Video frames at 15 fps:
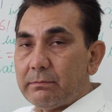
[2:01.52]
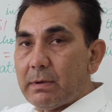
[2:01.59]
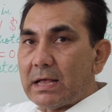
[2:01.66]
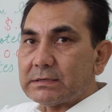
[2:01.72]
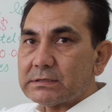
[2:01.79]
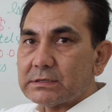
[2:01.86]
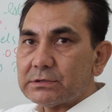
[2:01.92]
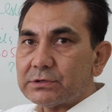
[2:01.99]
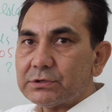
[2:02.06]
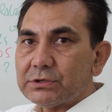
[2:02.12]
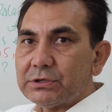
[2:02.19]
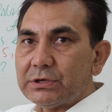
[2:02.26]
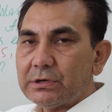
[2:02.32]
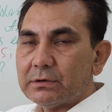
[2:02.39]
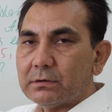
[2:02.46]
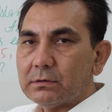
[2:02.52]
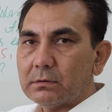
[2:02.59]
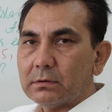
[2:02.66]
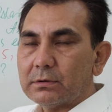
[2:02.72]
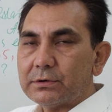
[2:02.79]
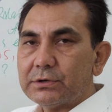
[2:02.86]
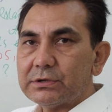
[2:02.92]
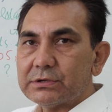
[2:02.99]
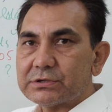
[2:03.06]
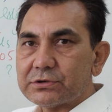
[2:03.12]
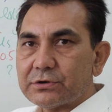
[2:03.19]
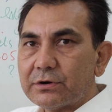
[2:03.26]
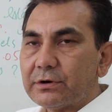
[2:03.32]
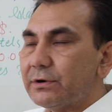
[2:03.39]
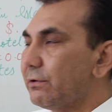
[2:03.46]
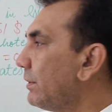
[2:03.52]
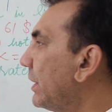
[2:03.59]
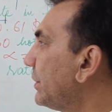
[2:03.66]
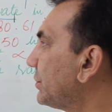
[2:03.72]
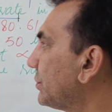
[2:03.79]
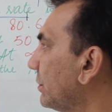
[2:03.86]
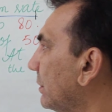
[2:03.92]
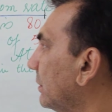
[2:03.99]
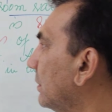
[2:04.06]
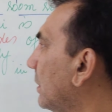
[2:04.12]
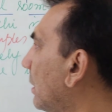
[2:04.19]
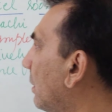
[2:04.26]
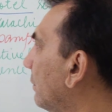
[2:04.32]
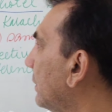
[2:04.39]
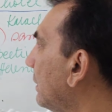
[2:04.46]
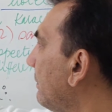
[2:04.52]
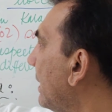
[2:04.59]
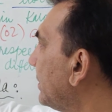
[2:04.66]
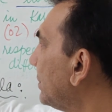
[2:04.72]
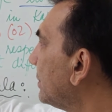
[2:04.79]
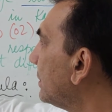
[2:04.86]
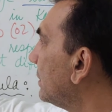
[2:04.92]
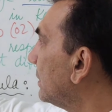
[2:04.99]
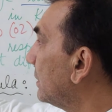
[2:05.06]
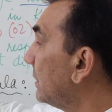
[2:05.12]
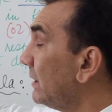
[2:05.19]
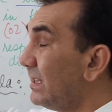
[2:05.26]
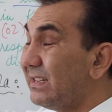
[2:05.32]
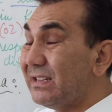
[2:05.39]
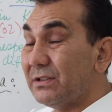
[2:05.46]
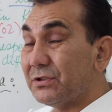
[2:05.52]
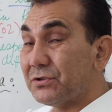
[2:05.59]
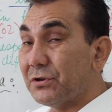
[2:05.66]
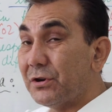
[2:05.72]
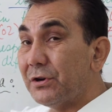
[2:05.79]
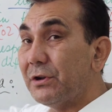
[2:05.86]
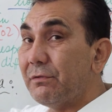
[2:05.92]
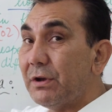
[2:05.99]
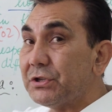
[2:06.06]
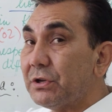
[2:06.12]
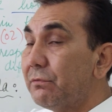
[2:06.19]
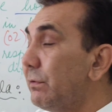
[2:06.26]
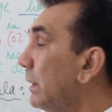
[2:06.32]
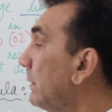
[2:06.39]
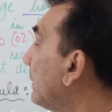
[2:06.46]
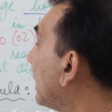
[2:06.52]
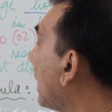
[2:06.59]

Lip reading: measured the standard deviation, or the standard deviation will